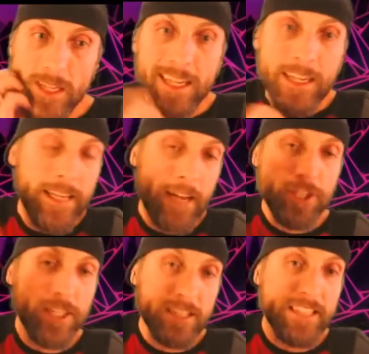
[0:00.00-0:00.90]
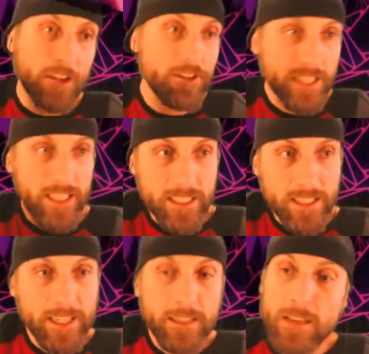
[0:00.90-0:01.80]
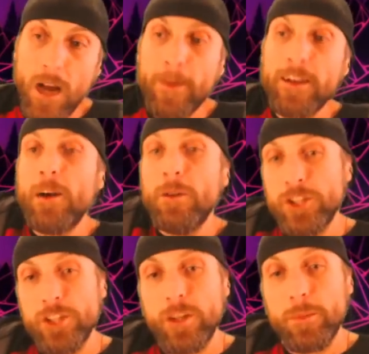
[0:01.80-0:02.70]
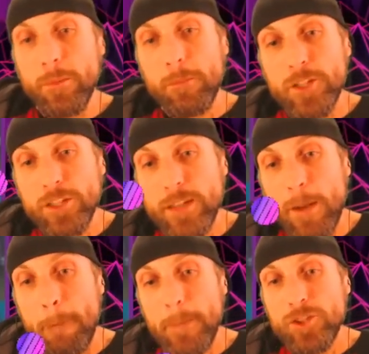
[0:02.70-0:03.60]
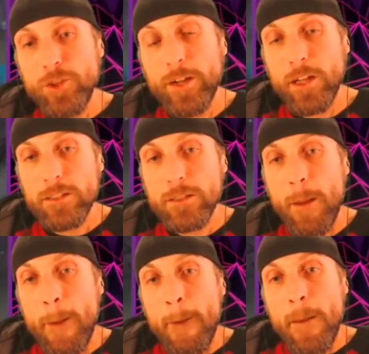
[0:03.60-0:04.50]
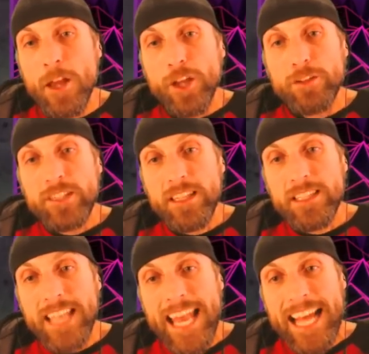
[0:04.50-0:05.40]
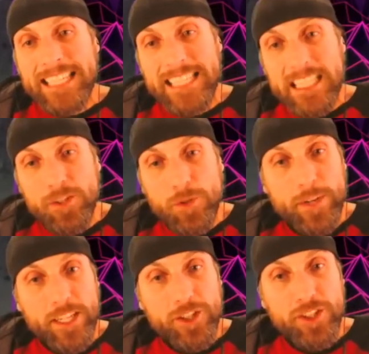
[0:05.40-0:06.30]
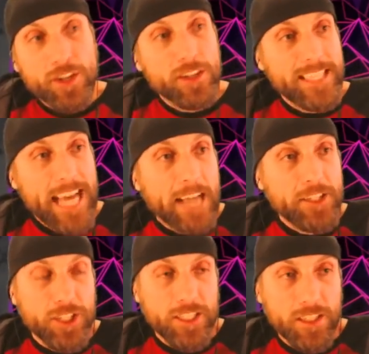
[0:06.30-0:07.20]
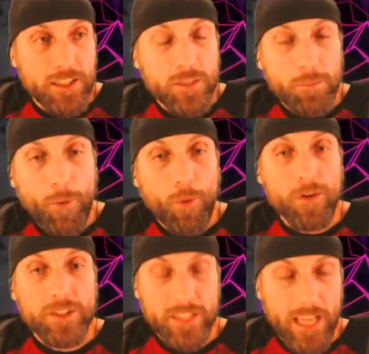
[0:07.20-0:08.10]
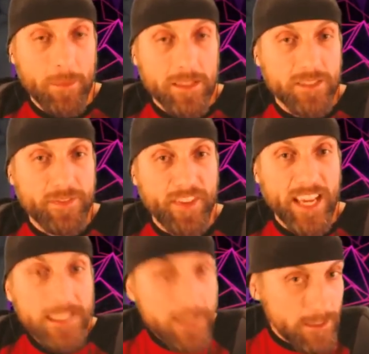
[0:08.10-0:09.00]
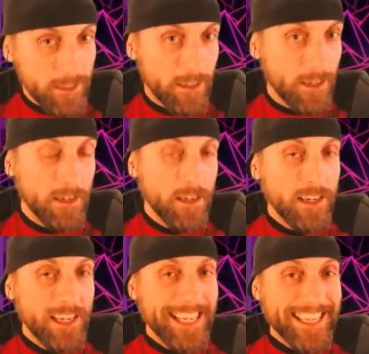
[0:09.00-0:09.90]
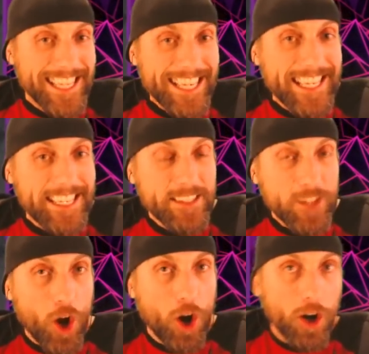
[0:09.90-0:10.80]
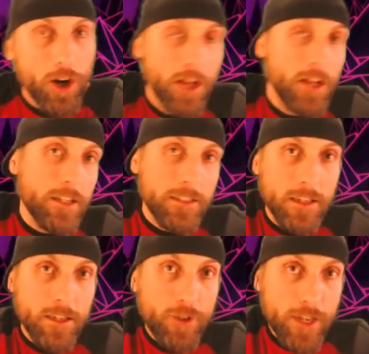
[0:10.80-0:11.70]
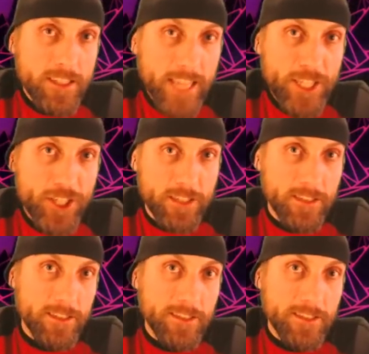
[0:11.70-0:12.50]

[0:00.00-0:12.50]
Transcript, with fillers: Now check this out. You see these things? I'm gonna, I'm gonna show you something. Check this out. Let's zoom in on this. You see these nasty little creatures that are attached to this poor salmon's face? These are crustaceans.